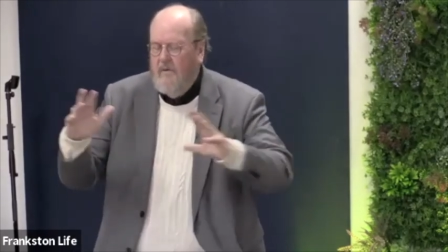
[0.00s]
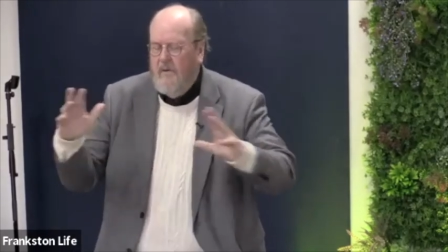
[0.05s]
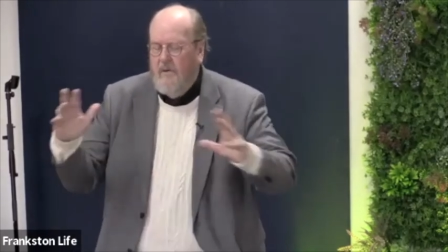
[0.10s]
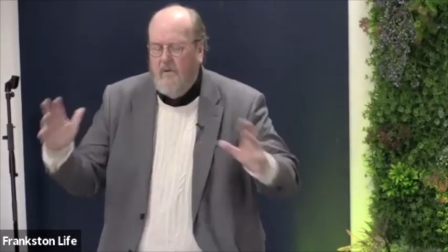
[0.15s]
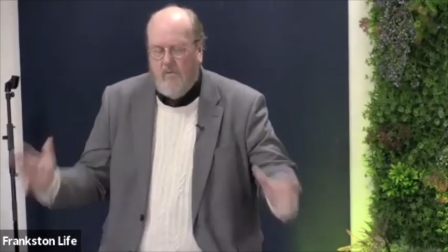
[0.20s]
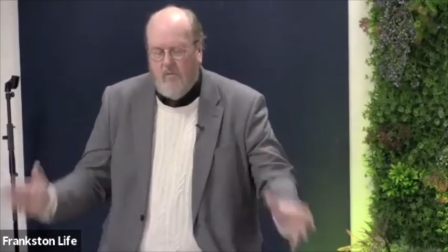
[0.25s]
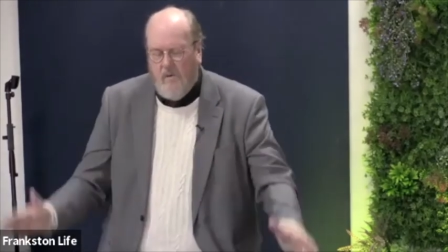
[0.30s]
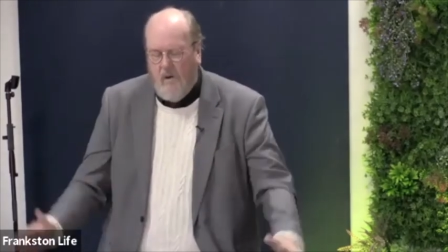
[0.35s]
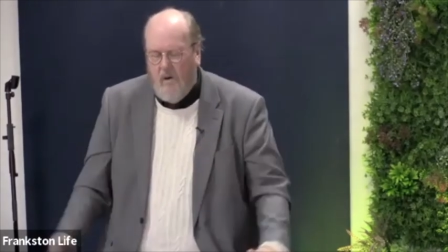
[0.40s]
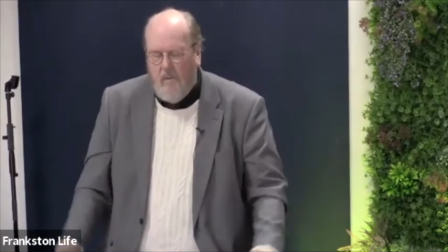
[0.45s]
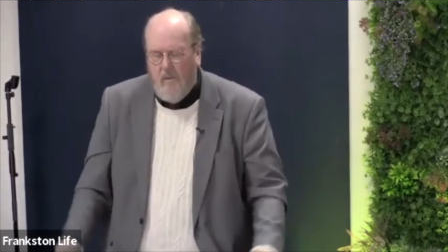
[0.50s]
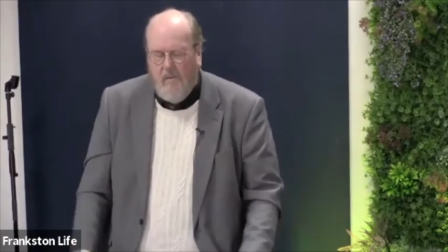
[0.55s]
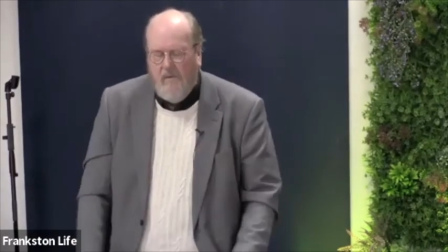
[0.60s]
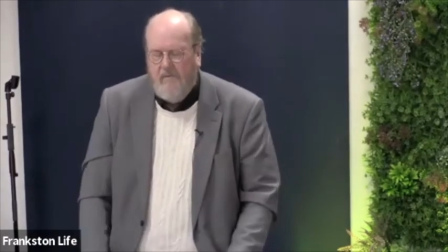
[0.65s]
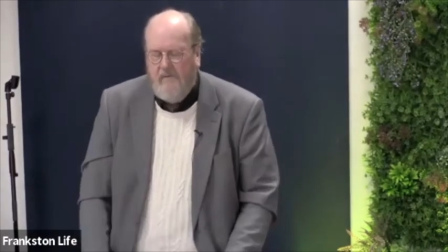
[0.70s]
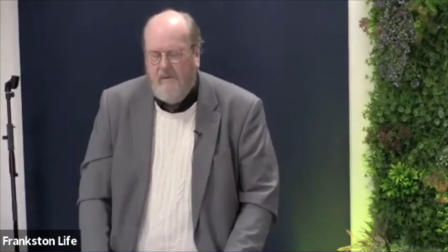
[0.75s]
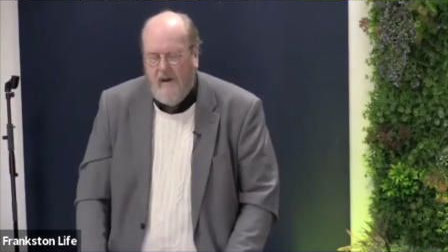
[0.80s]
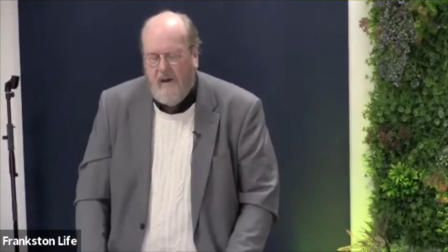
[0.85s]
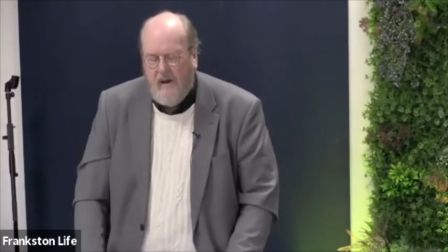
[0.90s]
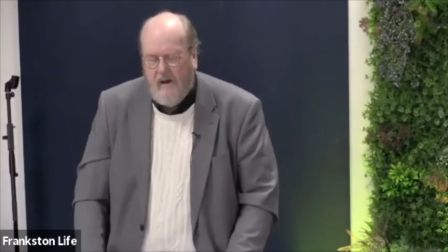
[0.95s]
the realm of
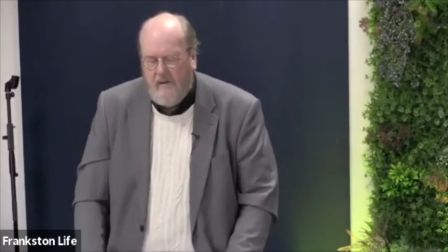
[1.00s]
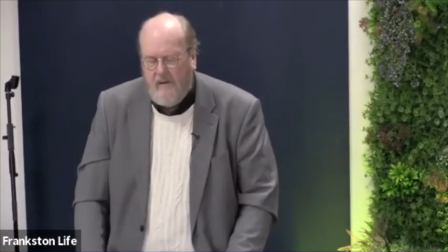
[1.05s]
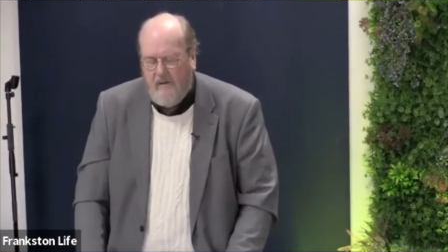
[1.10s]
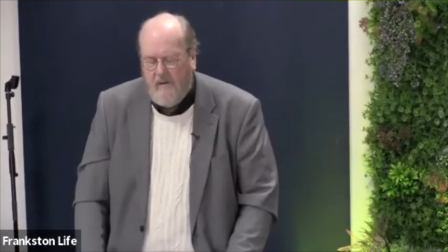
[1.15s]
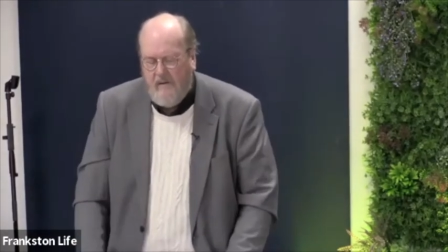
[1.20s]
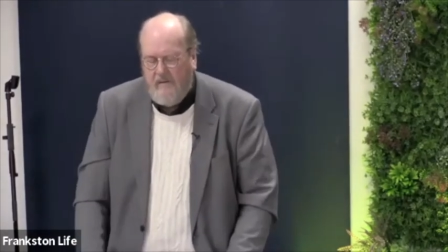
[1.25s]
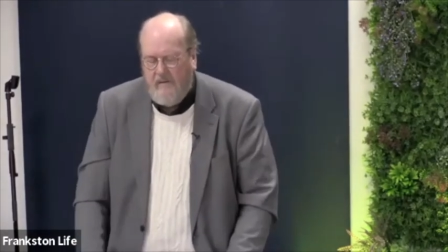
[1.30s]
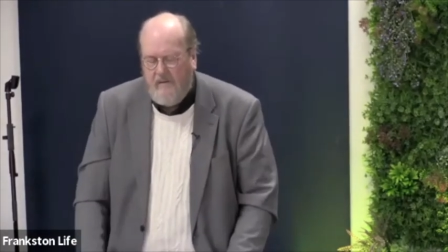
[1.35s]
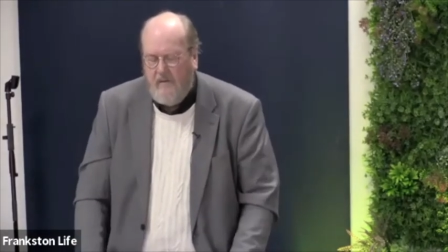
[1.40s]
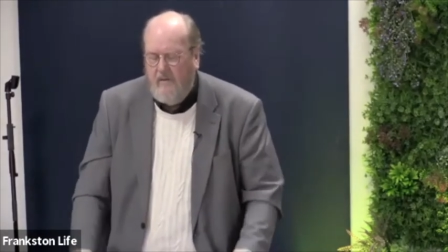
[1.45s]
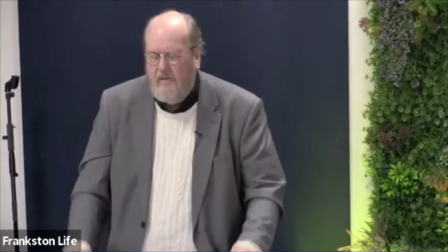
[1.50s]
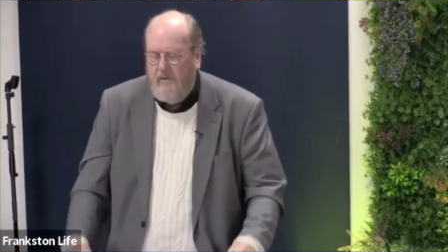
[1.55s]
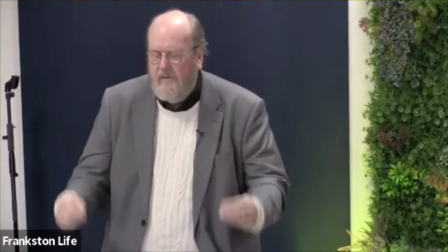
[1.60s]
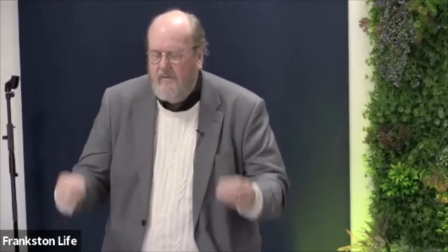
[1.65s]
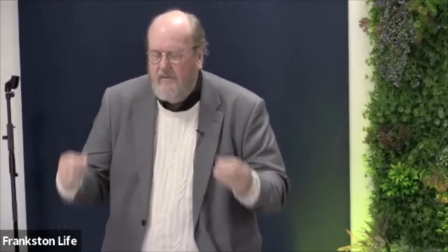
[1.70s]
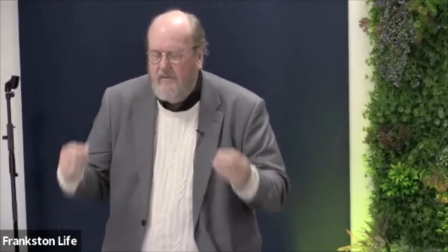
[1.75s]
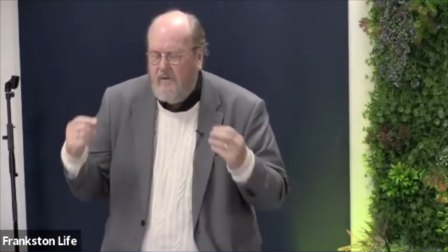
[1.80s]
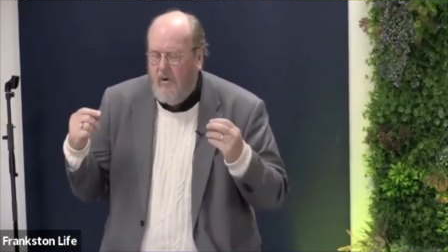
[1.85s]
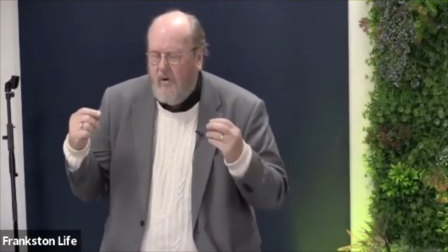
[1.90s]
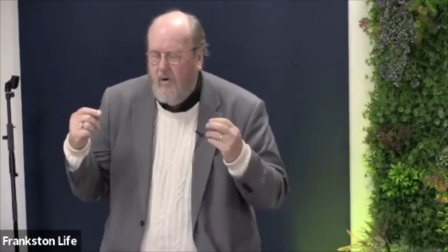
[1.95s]
darkness. Lord,
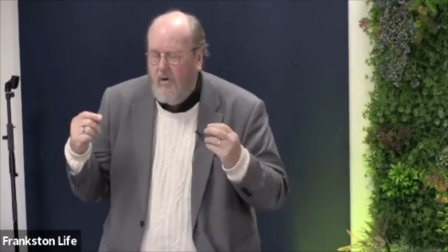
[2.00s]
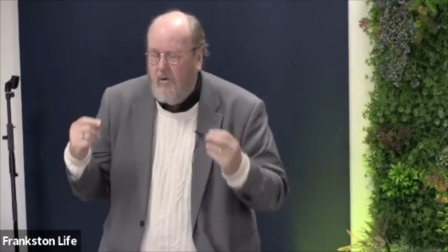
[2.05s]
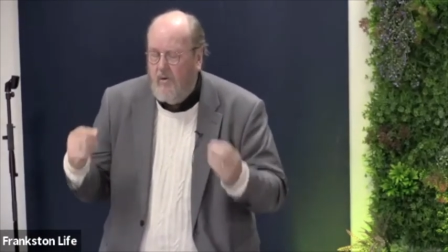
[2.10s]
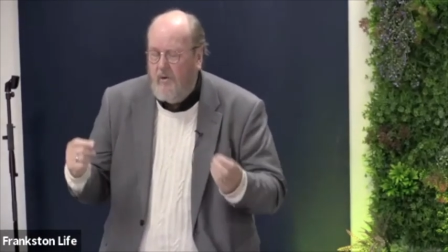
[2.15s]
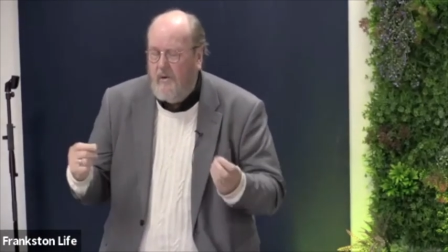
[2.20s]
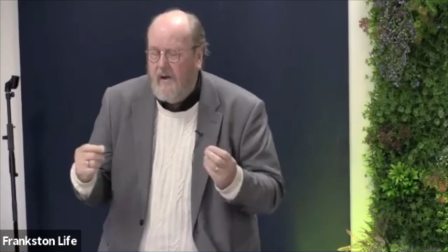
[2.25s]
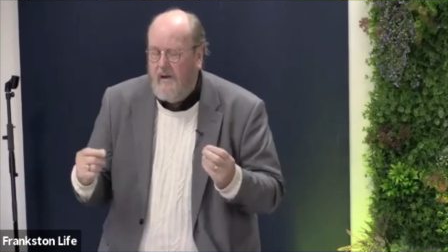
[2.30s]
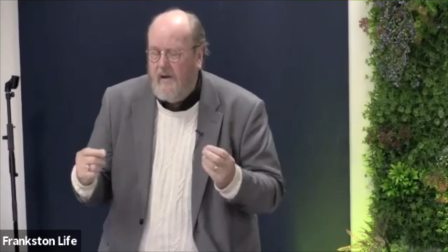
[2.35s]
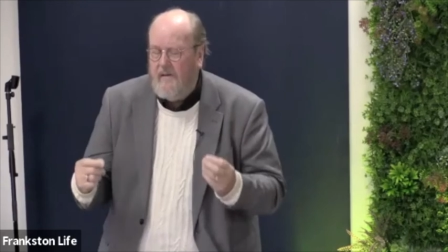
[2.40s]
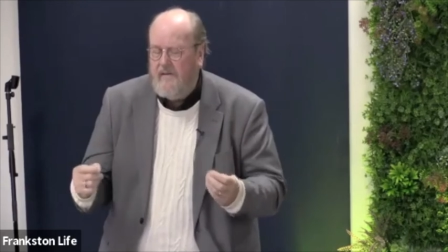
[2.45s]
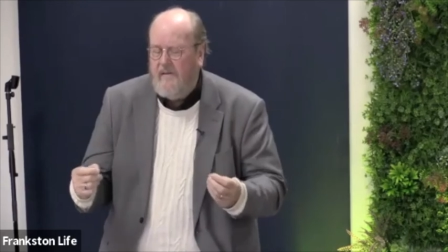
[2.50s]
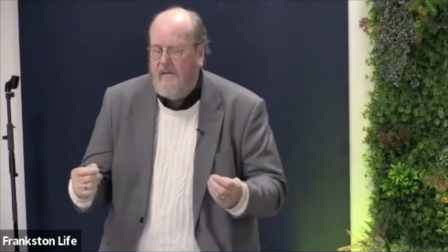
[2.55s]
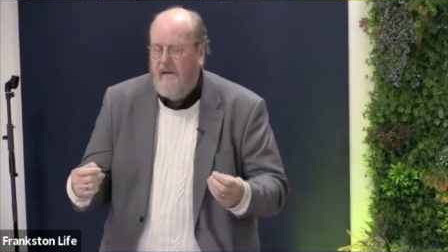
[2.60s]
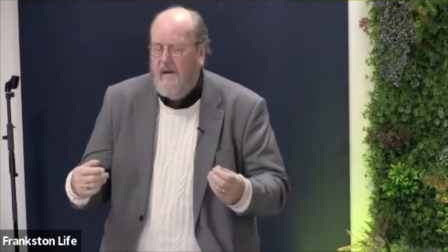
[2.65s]
you've called us,